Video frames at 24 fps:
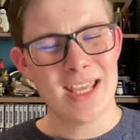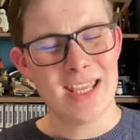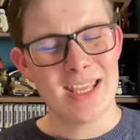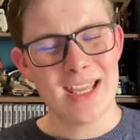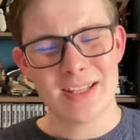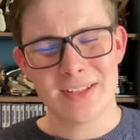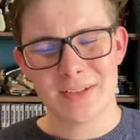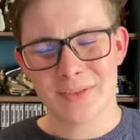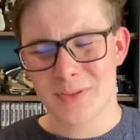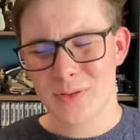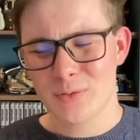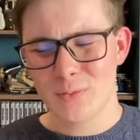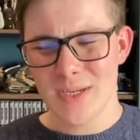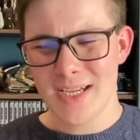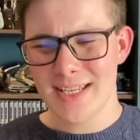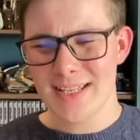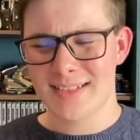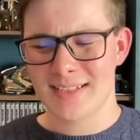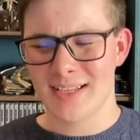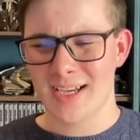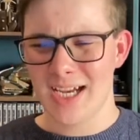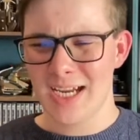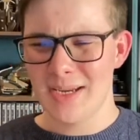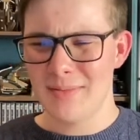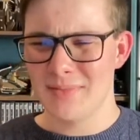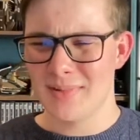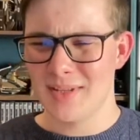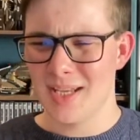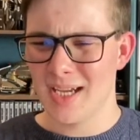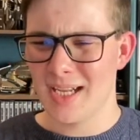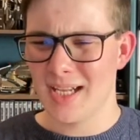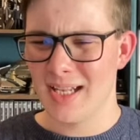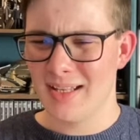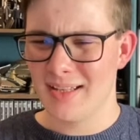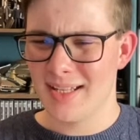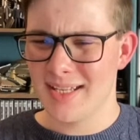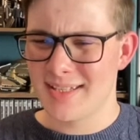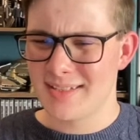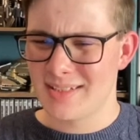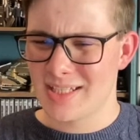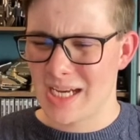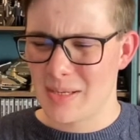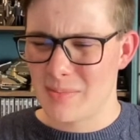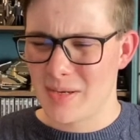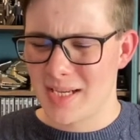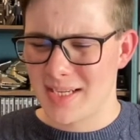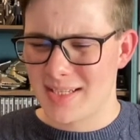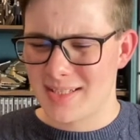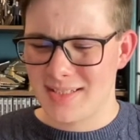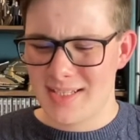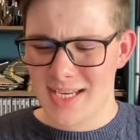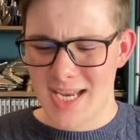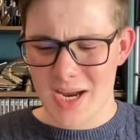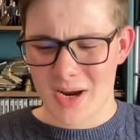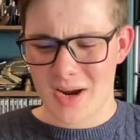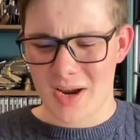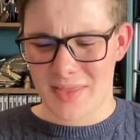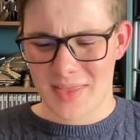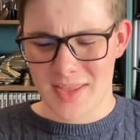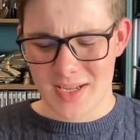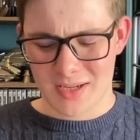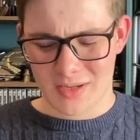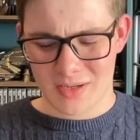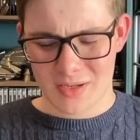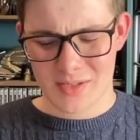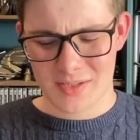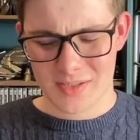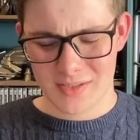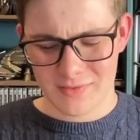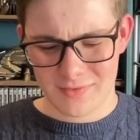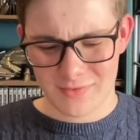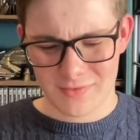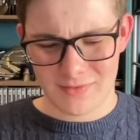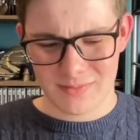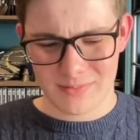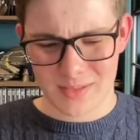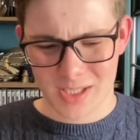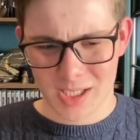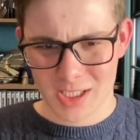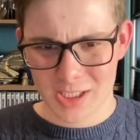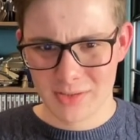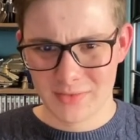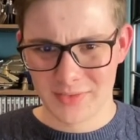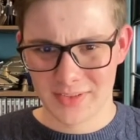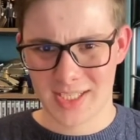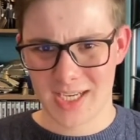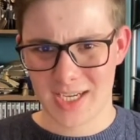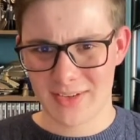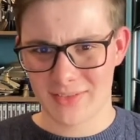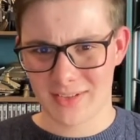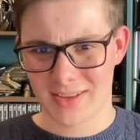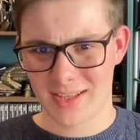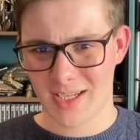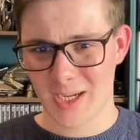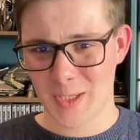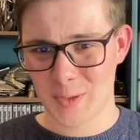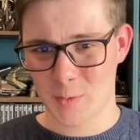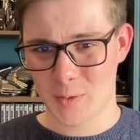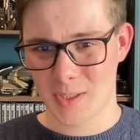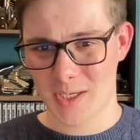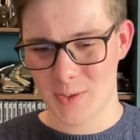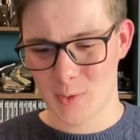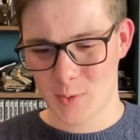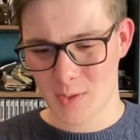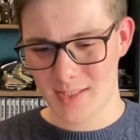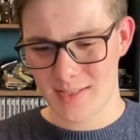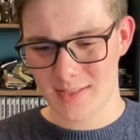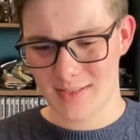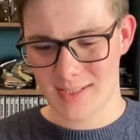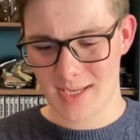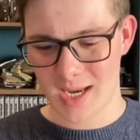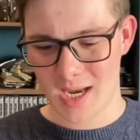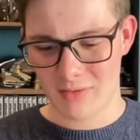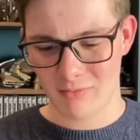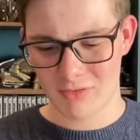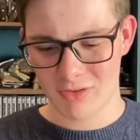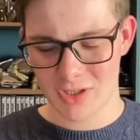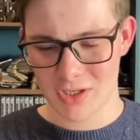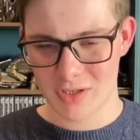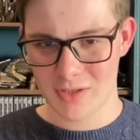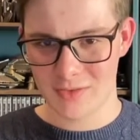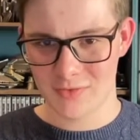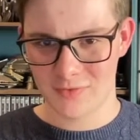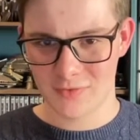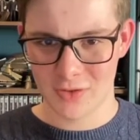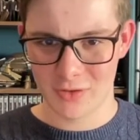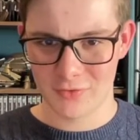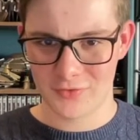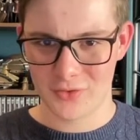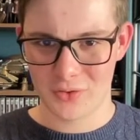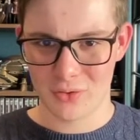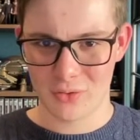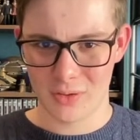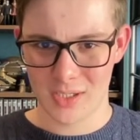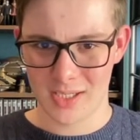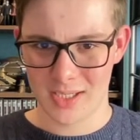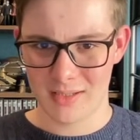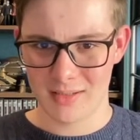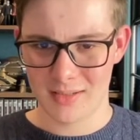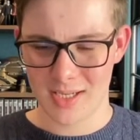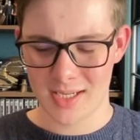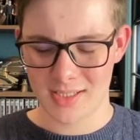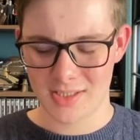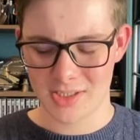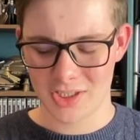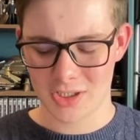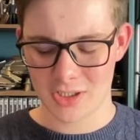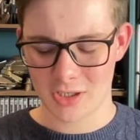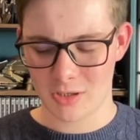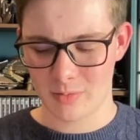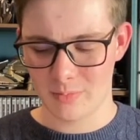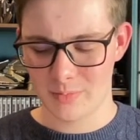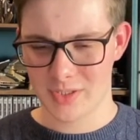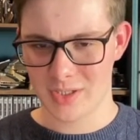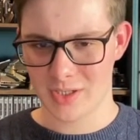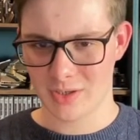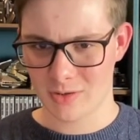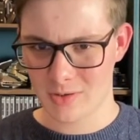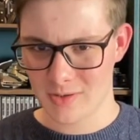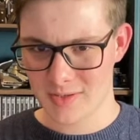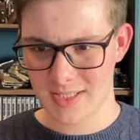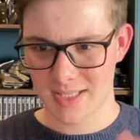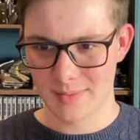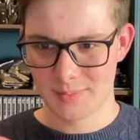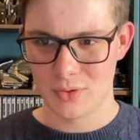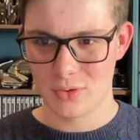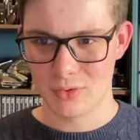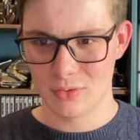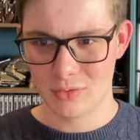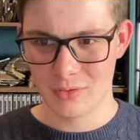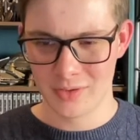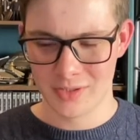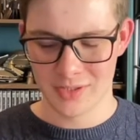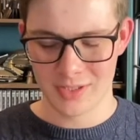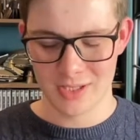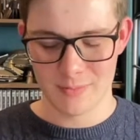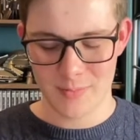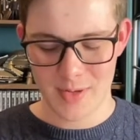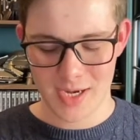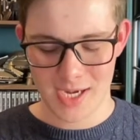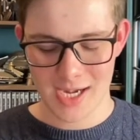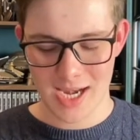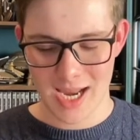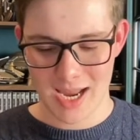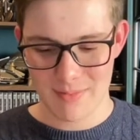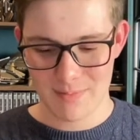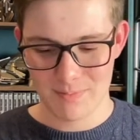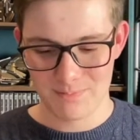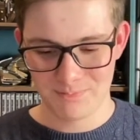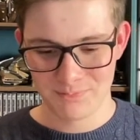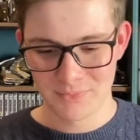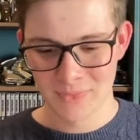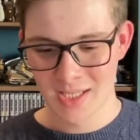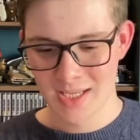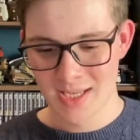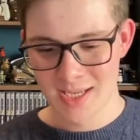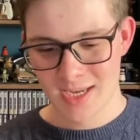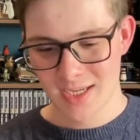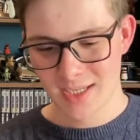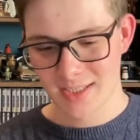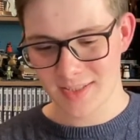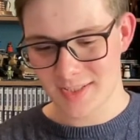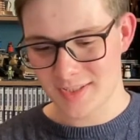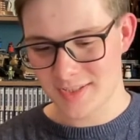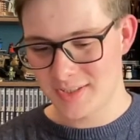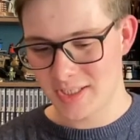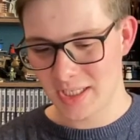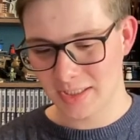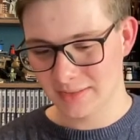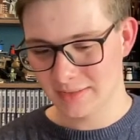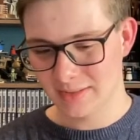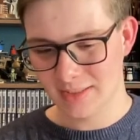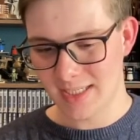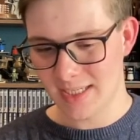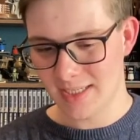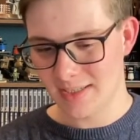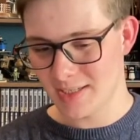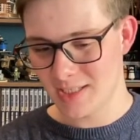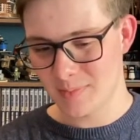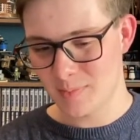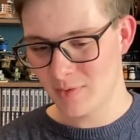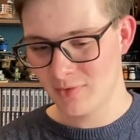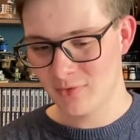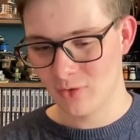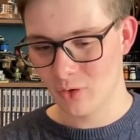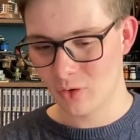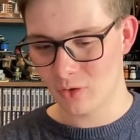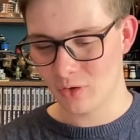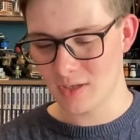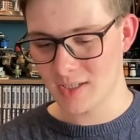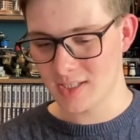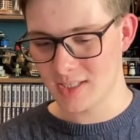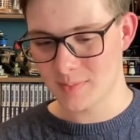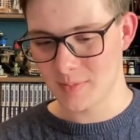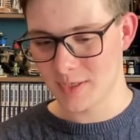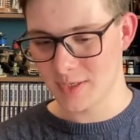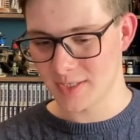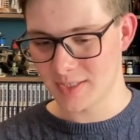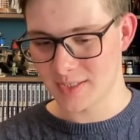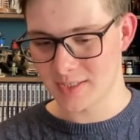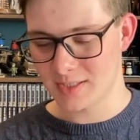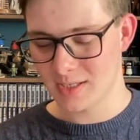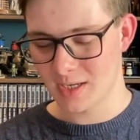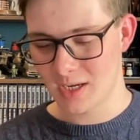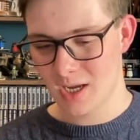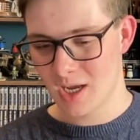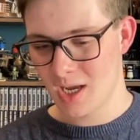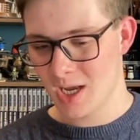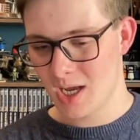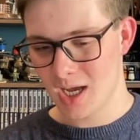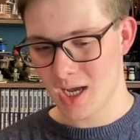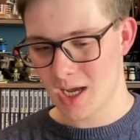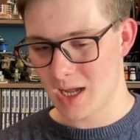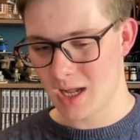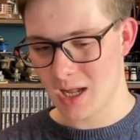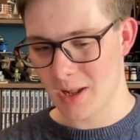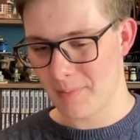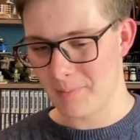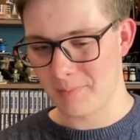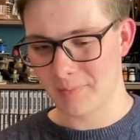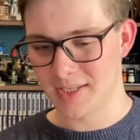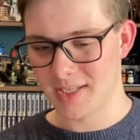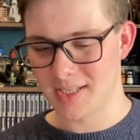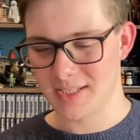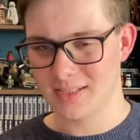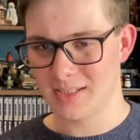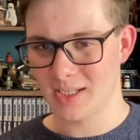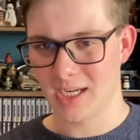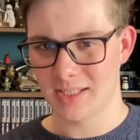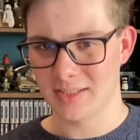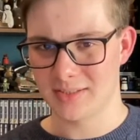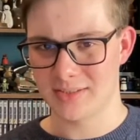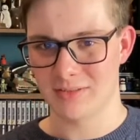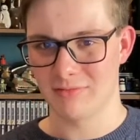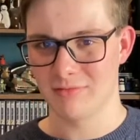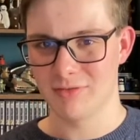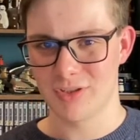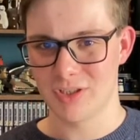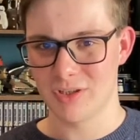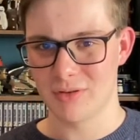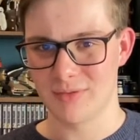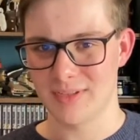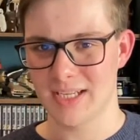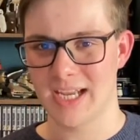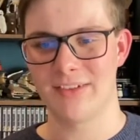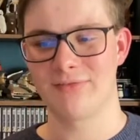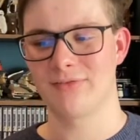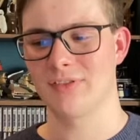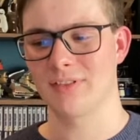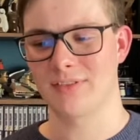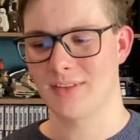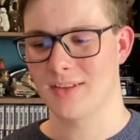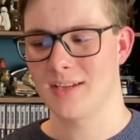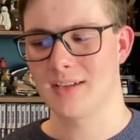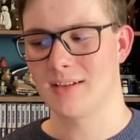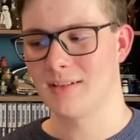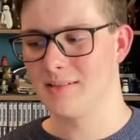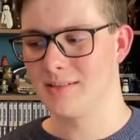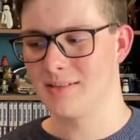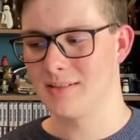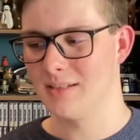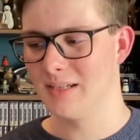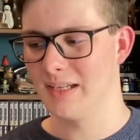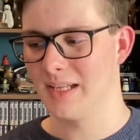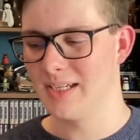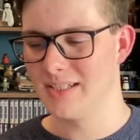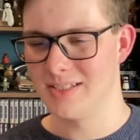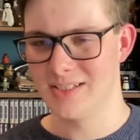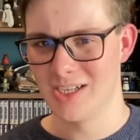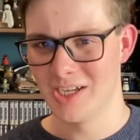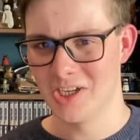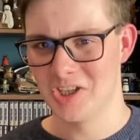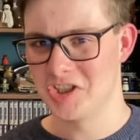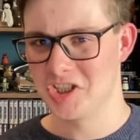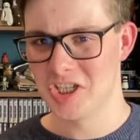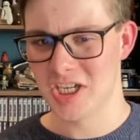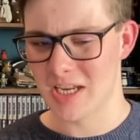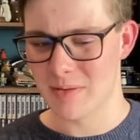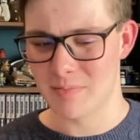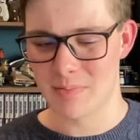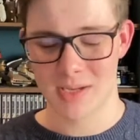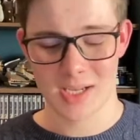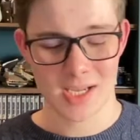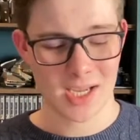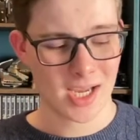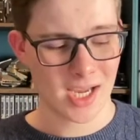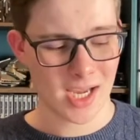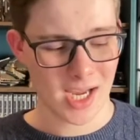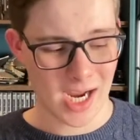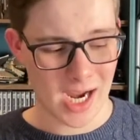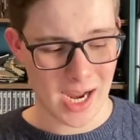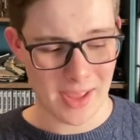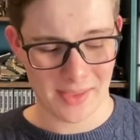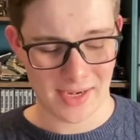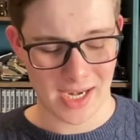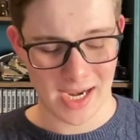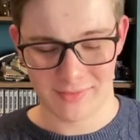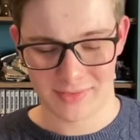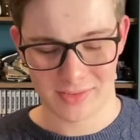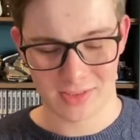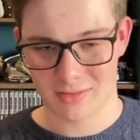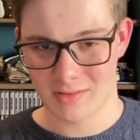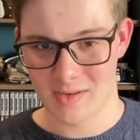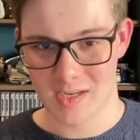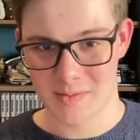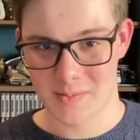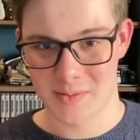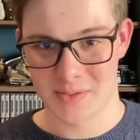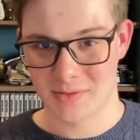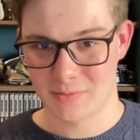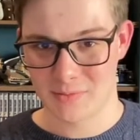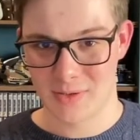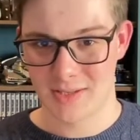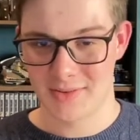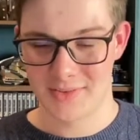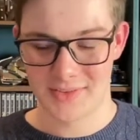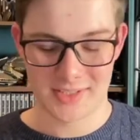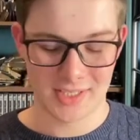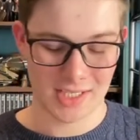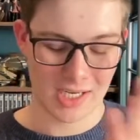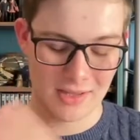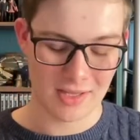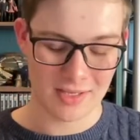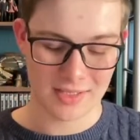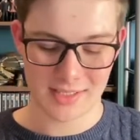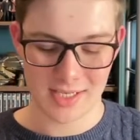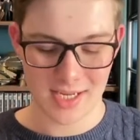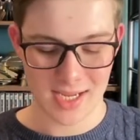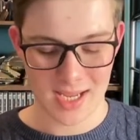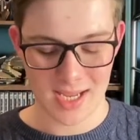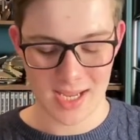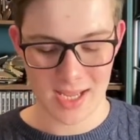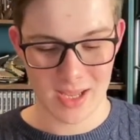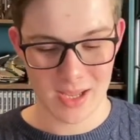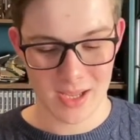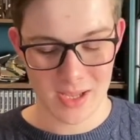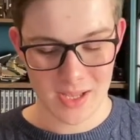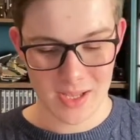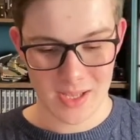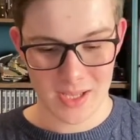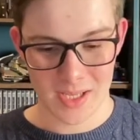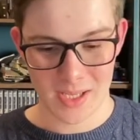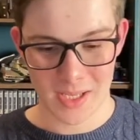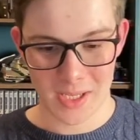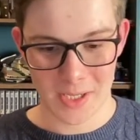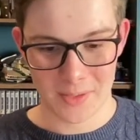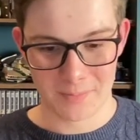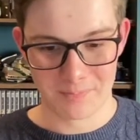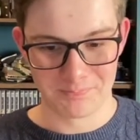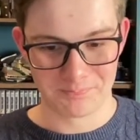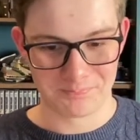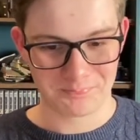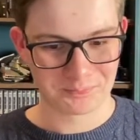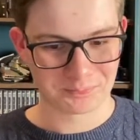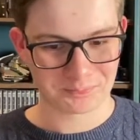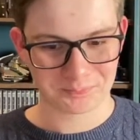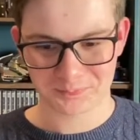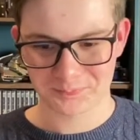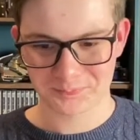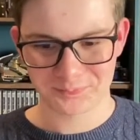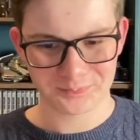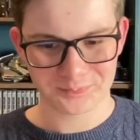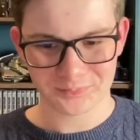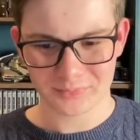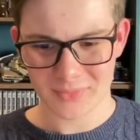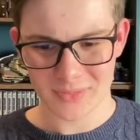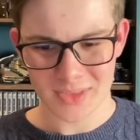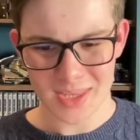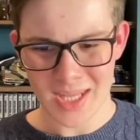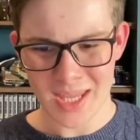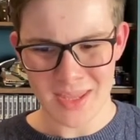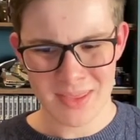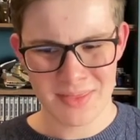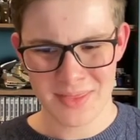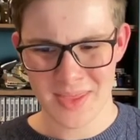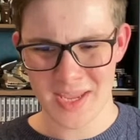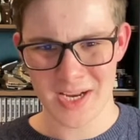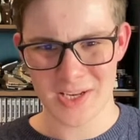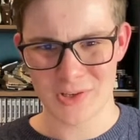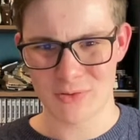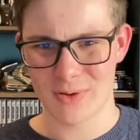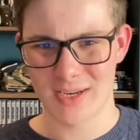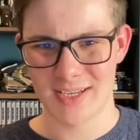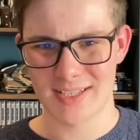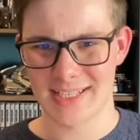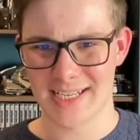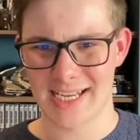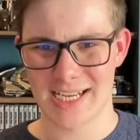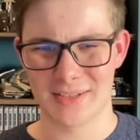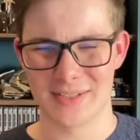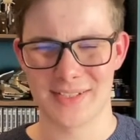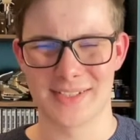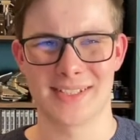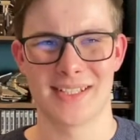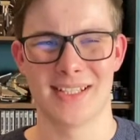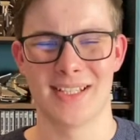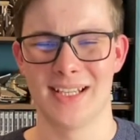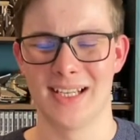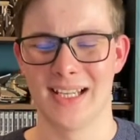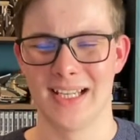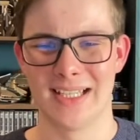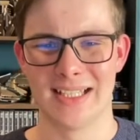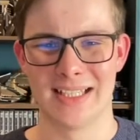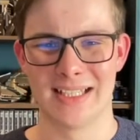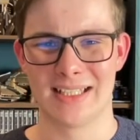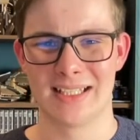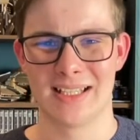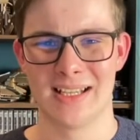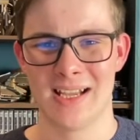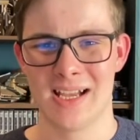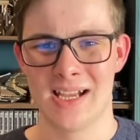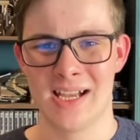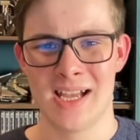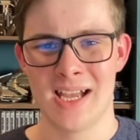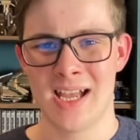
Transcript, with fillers: yeah, there was a weird time uh, this time last year, I think, because of COVID and everything in 2020 and reduced footfall in, in shops across the board, that B&M suddenly, just before Christmas, um, decided to reduce everything to like dirt cheap. And then after Christmas as well, at the start of this year, um, things went down to like